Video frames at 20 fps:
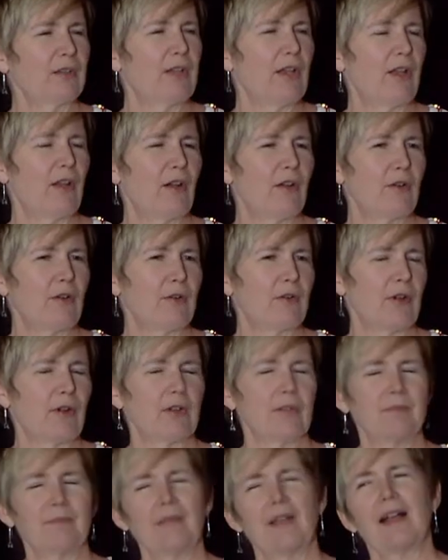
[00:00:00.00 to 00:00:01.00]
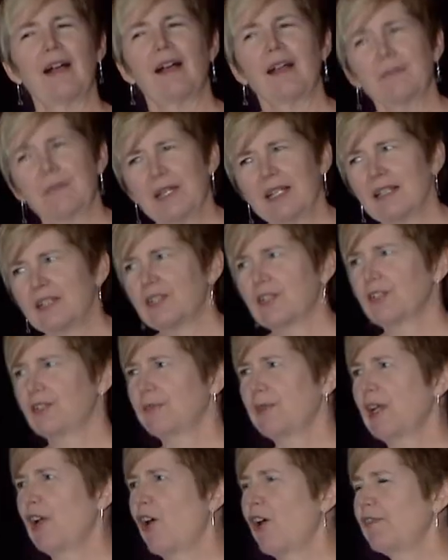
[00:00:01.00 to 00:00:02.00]
know, or I'm going to
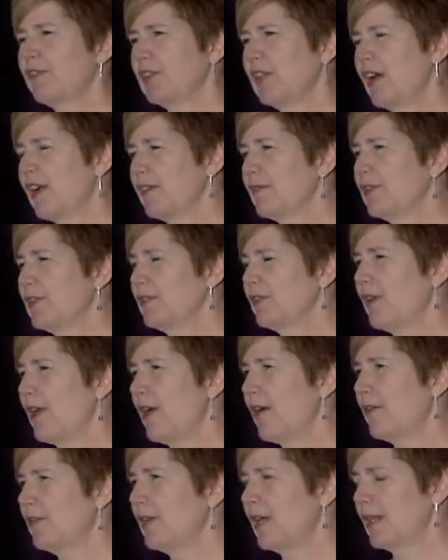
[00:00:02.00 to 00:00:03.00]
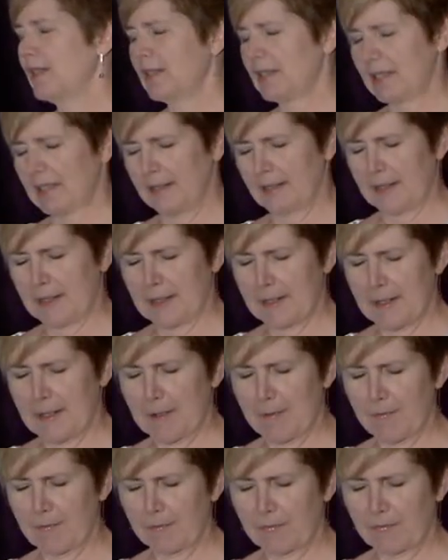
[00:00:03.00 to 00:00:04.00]
assume an awful lot of you know, that
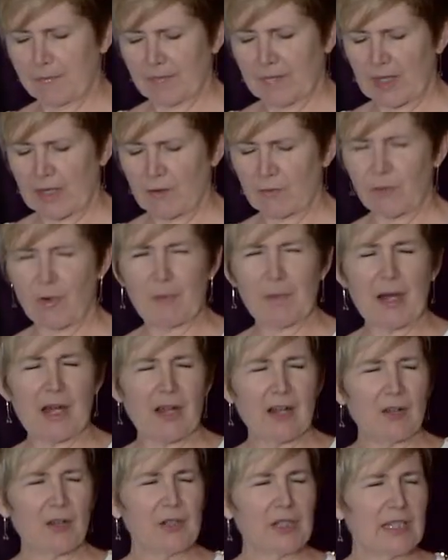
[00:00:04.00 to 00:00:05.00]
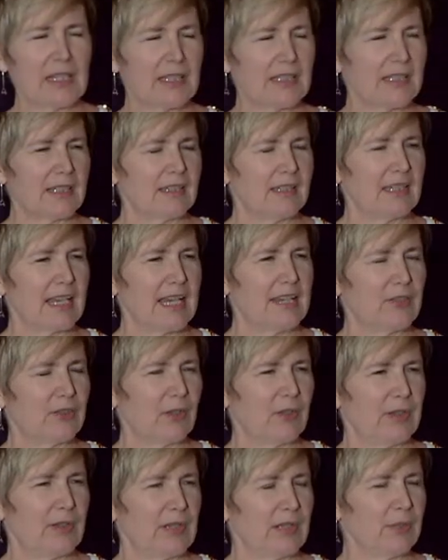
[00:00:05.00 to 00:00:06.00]
um, from our earliest days
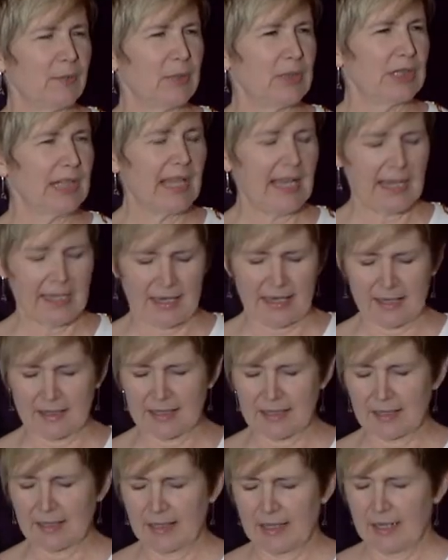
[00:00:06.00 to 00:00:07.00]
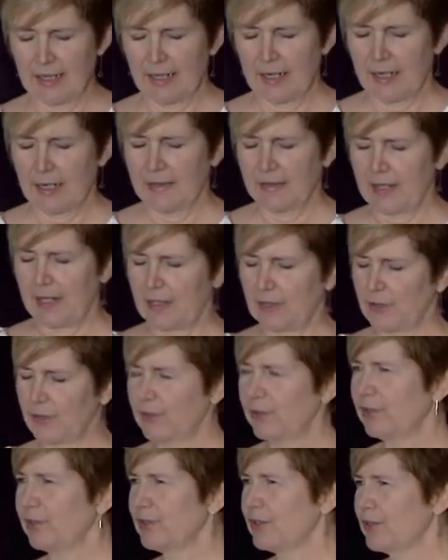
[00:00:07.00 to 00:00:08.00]
on this planet, that
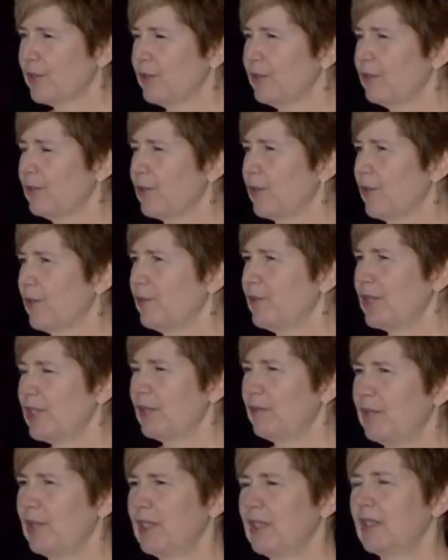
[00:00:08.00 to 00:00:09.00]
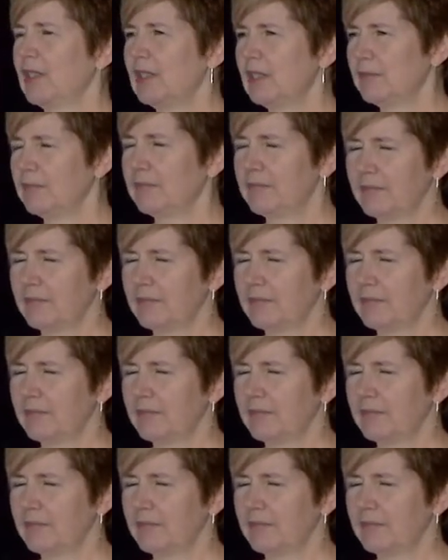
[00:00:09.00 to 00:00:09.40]
girls are groomed to be